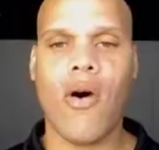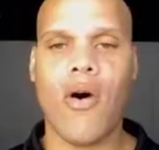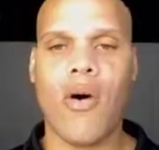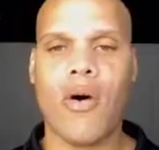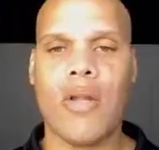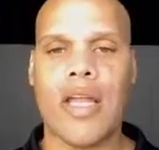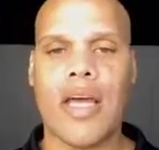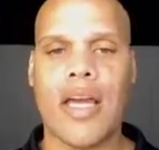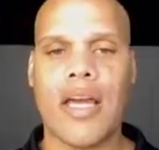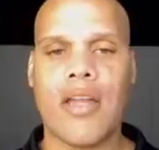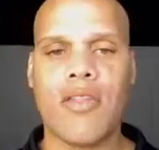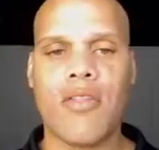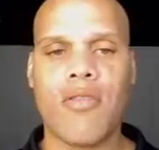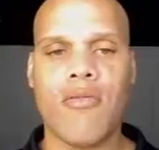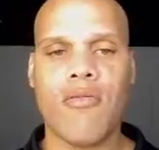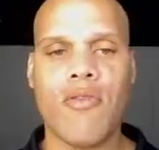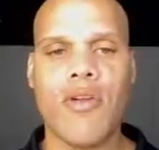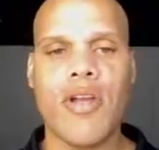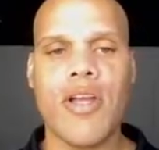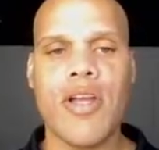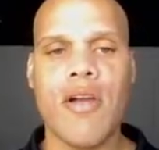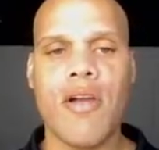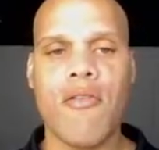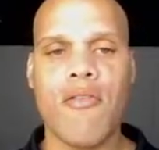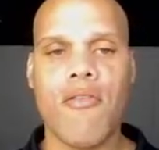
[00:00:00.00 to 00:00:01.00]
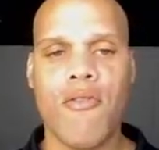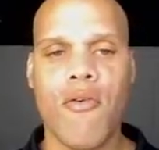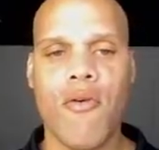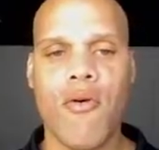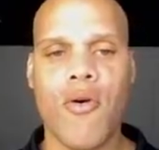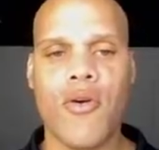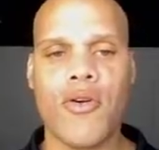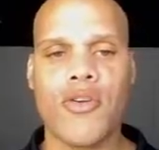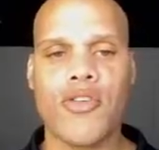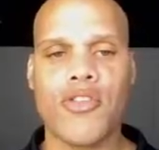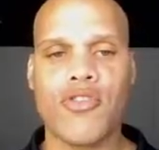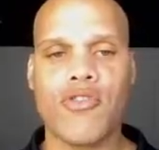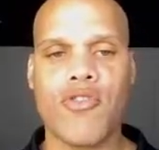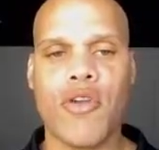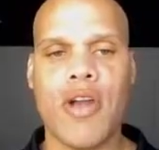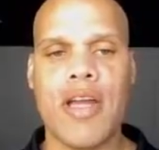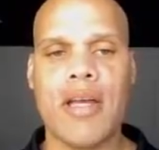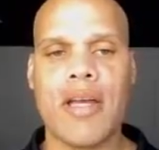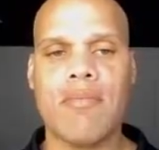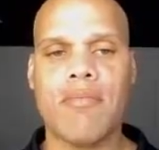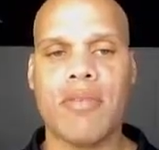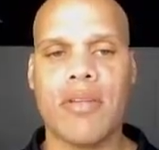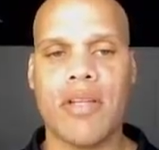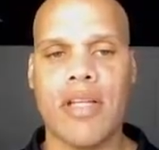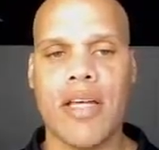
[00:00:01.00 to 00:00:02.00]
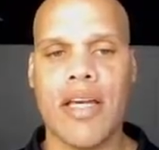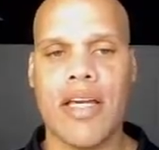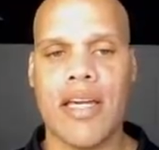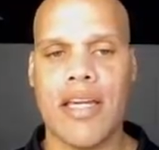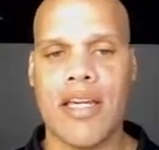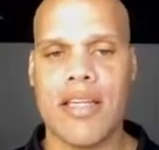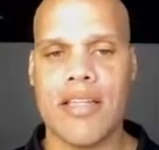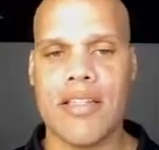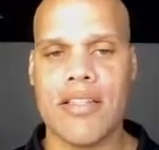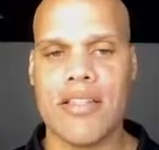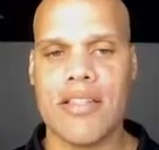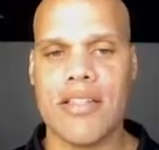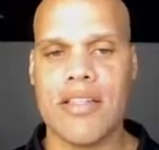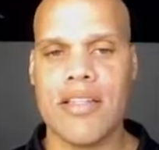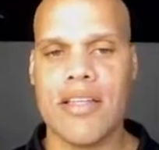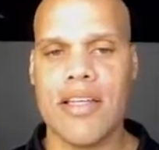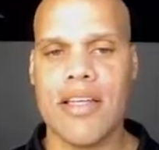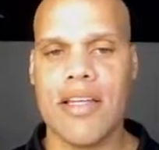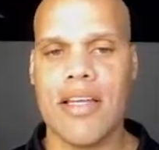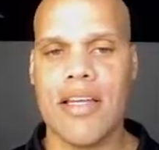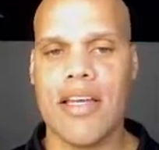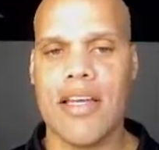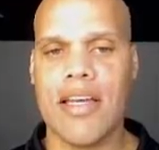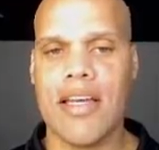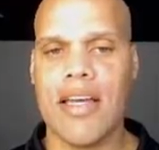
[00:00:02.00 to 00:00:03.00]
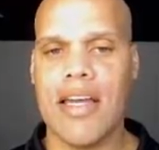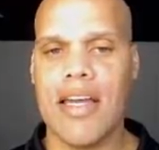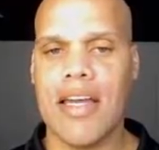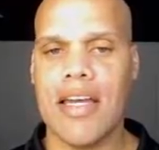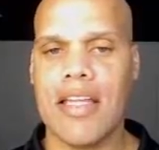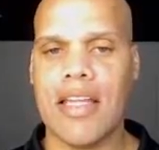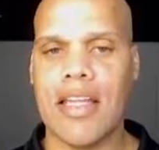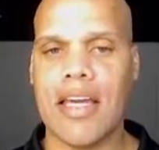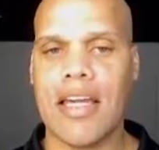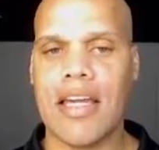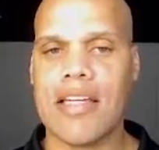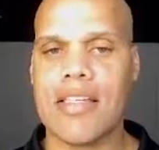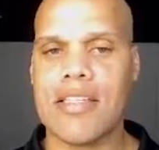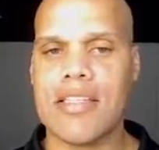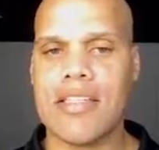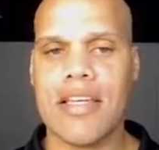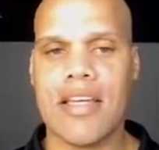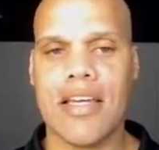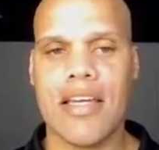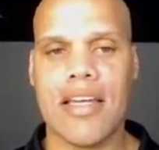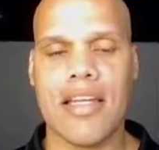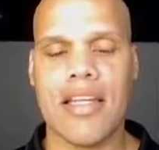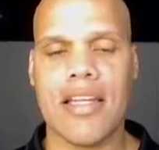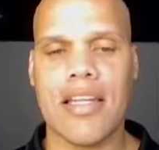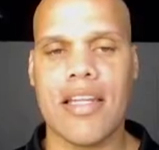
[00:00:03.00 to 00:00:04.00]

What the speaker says: like 3 or 4 straight plays, and like I said,